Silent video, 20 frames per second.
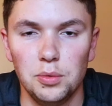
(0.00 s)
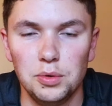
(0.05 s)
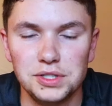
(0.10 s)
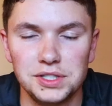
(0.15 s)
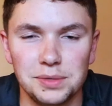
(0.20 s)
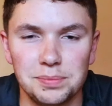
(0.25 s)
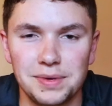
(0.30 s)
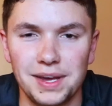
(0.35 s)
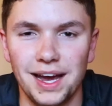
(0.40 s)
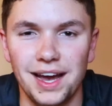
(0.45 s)

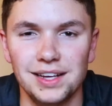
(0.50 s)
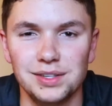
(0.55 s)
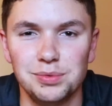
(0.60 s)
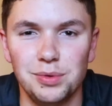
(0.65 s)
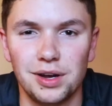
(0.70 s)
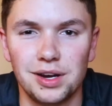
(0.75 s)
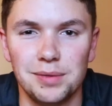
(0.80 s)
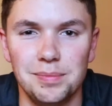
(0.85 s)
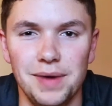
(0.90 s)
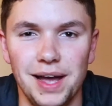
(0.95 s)
What's up guys,
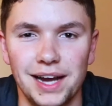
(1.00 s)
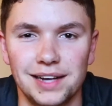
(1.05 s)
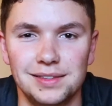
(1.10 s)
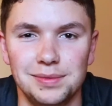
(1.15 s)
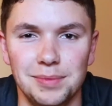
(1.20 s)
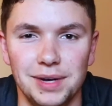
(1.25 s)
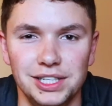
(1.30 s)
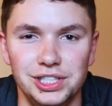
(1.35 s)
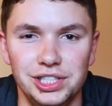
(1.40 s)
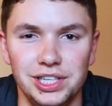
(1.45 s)
welcome back
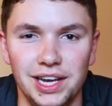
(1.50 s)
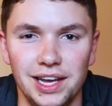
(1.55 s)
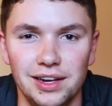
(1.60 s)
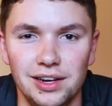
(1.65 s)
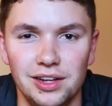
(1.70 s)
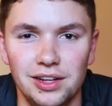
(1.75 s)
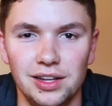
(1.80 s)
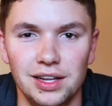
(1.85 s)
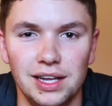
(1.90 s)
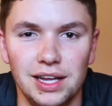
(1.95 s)
to my
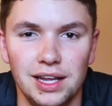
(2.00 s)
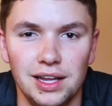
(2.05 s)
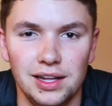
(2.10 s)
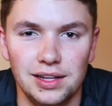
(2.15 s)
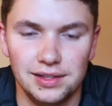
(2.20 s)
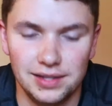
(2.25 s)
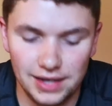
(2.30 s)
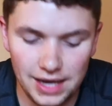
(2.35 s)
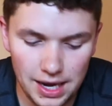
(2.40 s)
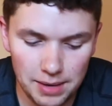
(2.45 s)
channel.
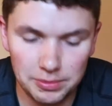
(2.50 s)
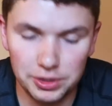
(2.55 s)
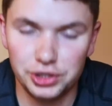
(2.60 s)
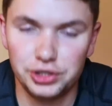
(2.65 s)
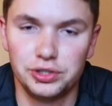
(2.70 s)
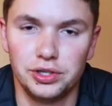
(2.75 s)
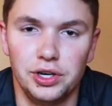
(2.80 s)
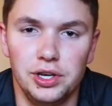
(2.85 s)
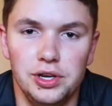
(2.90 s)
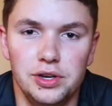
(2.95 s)
Today I'm going
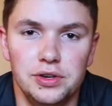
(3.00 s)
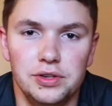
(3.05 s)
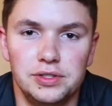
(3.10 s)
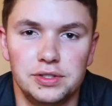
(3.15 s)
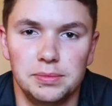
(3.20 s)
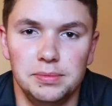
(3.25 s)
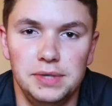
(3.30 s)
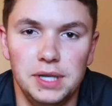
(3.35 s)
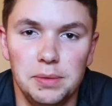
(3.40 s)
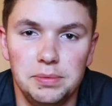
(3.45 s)
to show you
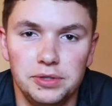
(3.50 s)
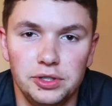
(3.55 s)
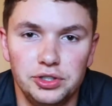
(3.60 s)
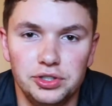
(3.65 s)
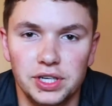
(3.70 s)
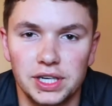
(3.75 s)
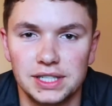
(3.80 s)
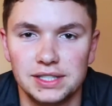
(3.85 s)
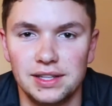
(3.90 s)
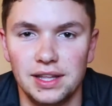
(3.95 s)
some tips and
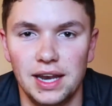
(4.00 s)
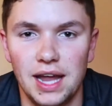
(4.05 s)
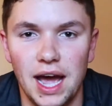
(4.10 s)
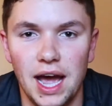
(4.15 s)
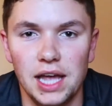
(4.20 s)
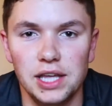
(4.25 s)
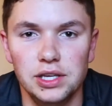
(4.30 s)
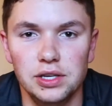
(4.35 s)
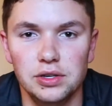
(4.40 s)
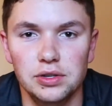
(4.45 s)
tricks that
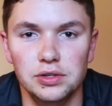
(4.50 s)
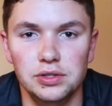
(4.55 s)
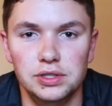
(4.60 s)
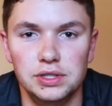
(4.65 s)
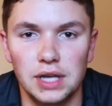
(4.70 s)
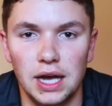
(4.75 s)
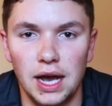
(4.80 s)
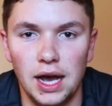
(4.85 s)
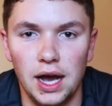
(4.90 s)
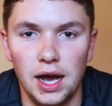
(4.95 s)
I
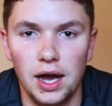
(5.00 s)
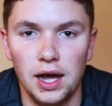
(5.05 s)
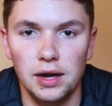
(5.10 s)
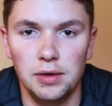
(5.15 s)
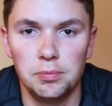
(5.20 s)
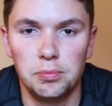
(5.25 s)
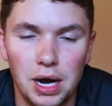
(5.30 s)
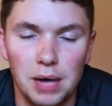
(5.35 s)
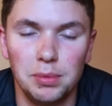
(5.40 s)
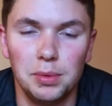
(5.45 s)
use
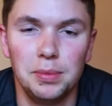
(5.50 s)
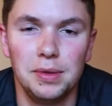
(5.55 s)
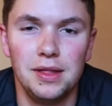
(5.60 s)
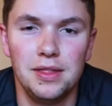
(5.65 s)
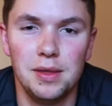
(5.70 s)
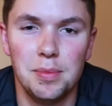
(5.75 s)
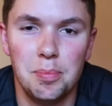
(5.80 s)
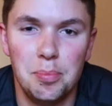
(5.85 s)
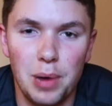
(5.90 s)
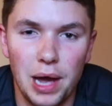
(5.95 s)
on probably
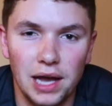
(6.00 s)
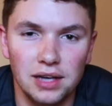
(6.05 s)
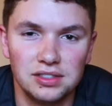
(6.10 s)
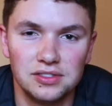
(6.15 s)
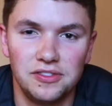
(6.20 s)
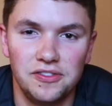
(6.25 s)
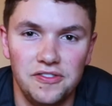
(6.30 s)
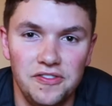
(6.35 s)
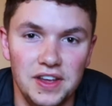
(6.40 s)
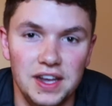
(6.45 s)
the
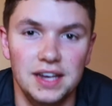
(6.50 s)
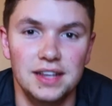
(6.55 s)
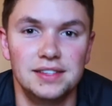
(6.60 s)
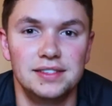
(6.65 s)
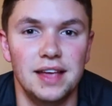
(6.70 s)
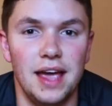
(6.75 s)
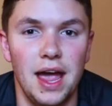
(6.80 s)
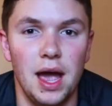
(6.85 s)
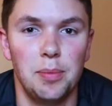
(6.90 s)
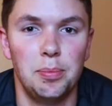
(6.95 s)
best
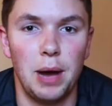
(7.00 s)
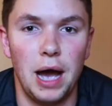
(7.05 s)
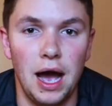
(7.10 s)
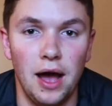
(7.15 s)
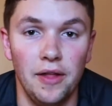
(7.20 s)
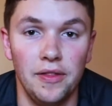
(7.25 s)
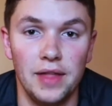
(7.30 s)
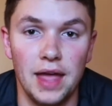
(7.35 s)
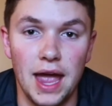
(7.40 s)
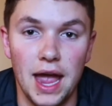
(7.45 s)
fitness app
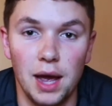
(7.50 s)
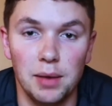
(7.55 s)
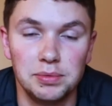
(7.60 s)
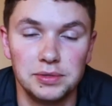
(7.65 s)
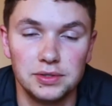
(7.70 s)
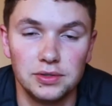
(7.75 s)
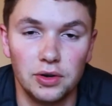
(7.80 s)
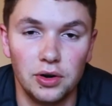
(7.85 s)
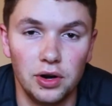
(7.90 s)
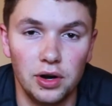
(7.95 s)
on the App
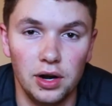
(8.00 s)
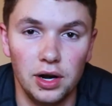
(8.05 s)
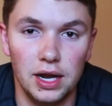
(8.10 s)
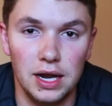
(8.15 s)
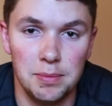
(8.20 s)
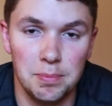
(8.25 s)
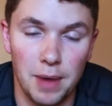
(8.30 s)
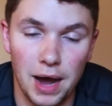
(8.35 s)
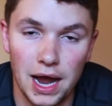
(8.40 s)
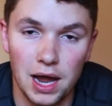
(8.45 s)
Store
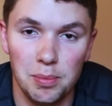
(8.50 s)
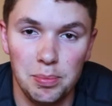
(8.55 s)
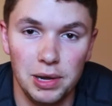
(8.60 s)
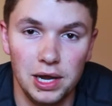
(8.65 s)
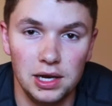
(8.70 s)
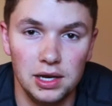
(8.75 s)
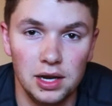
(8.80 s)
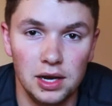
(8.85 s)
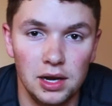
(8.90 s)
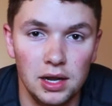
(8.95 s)
in my
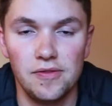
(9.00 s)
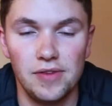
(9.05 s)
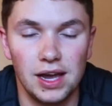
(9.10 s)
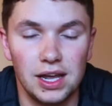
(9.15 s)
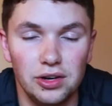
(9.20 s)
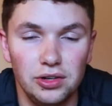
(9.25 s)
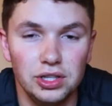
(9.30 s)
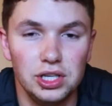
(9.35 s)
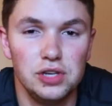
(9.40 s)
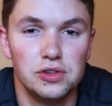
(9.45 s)
opinion. If I
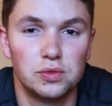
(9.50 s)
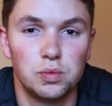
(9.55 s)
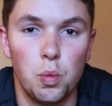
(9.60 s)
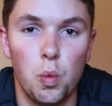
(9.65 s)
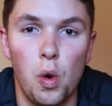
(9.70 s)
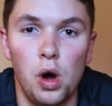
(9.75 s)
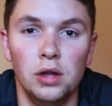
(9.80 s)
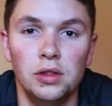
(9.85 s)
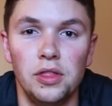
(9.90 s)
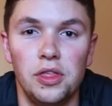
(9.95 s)
could only use
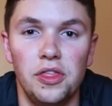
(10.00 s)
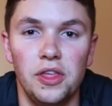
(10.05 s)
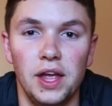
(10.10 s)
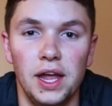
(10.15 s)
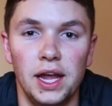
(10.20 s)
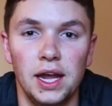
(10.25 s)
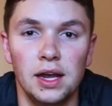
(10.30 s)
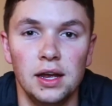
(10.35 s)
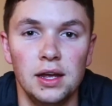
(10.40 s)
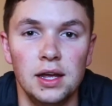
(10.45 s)
one
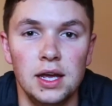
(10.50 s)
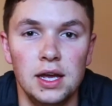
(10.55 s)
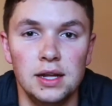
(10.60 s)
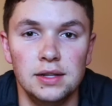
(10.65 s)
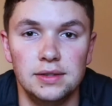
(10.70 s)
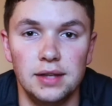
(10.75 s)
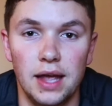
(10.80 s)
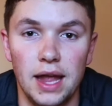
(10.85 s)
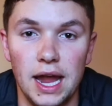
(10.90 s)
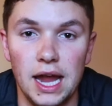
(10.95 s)
thing
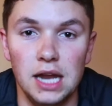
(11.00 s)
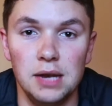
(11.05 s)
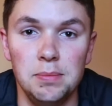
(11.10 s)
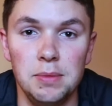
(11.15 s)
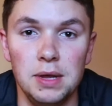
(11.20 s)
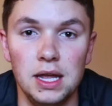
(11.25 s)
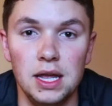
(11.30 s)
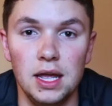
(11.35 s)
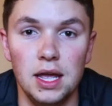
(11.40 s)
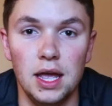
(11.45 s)
to aid
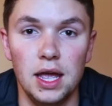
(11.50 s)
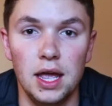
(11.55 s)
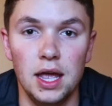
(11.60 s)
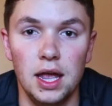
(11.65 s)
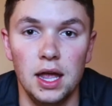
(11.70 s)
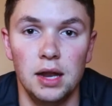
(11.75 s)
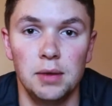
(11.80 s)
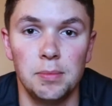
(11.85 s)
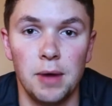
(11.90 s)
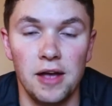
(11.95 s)
me
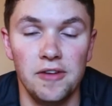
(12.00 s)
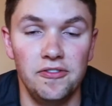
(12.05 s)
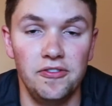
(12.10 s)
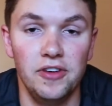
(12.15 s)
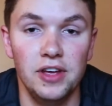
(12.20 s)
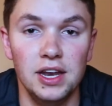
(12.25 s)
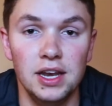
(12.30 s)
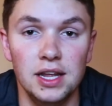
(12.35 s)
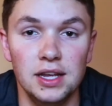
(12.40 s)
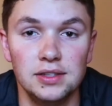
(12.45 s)
in my
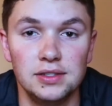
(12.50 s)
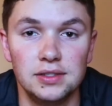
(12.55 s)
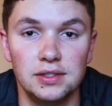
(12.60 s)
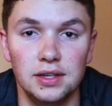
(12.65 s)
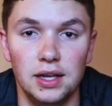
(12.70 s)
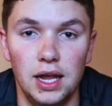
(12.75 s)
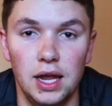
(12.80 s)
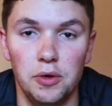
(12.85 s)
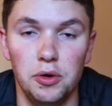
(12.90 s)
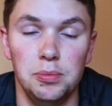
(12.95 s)

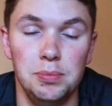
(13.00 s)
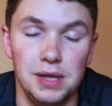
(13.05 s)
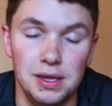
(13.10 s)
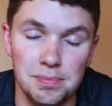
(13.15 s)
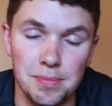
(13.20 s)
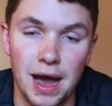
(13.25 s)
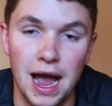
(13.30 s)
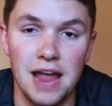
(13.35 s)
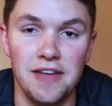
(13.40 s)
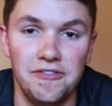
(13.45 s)
fitness, it would be
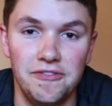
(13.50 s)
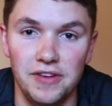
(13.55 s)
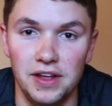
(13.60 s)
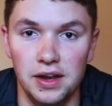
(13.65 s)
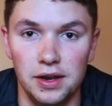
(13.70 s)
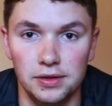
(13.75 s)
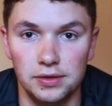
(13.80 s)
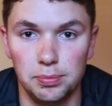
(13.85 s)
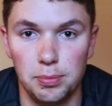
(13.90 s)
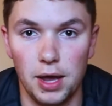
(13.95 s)

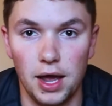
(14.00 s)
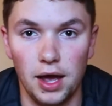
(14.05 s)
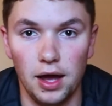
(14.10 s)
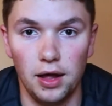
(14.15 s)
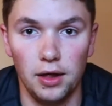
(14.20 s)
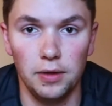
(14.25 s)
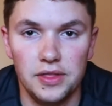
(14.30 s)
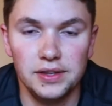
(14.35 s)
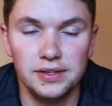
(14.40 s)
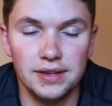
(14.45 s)

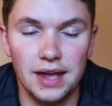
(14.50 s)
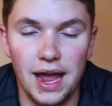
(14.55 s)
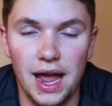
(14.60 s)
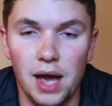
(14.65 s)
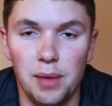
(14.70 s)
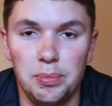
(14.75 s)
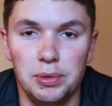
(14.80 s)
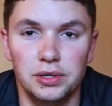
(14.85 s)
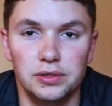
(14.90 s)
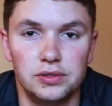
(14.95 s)
MyFitnessPal. This
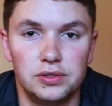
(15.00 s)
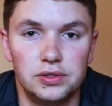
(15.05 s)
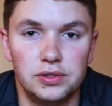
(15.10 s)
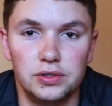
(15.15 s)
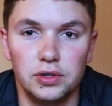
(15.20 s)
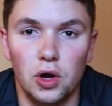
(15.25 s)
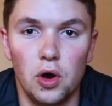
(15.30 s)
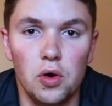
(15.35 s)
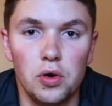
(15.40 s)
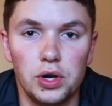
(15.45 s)
app is
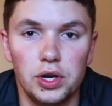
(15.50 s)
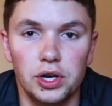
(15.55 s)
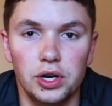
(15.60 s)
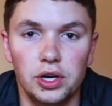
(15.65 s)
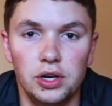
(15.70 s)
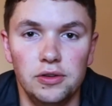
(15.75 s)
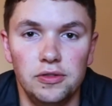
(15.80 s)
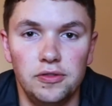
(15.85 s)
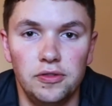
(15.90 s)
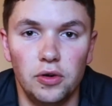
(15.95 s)
so
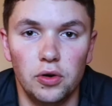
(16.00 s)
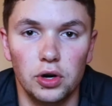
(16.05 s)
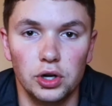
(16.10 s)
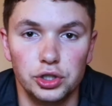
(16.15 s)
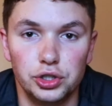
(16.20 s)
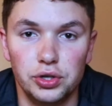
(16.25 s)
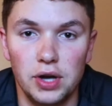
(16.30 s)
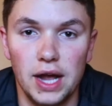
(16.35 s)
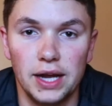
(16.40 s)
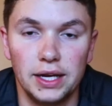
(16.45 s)
good for
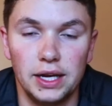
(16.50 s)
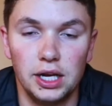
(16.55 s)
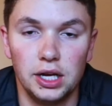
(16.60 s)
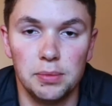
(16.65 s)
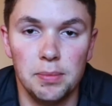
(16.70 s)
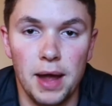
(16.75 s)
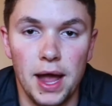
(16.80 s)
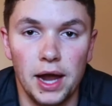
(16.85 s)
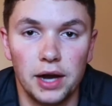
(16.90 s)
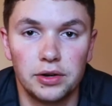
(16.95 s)
tracking
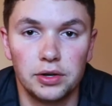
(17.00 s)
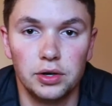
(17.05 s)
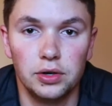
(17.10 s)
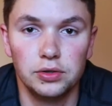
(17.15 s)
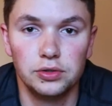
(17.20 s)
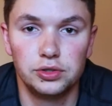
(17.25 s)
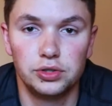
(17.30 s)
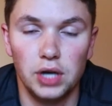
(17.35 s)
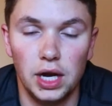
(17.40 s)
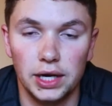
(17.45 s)
your
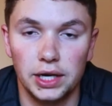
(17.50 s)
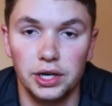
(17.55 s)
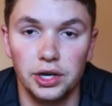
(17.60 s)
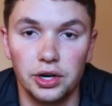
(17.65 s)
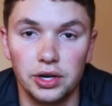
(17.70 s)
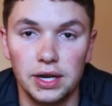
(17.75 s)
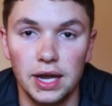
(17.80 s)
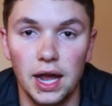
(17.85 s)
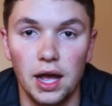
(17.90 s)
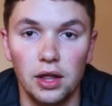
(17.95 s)
macros, tracking
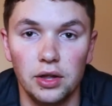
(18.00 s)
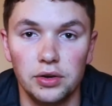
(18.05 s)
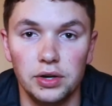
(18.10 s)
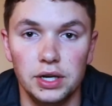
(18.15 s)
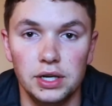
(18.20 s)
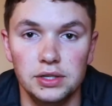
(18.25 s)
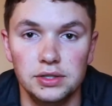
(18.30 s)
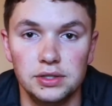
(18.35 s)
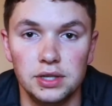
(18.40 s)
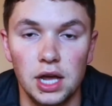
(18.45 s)
your
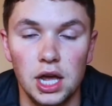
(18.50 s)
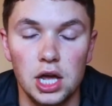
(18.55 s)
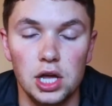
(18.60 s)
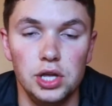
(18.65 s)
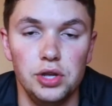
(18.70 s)
calories.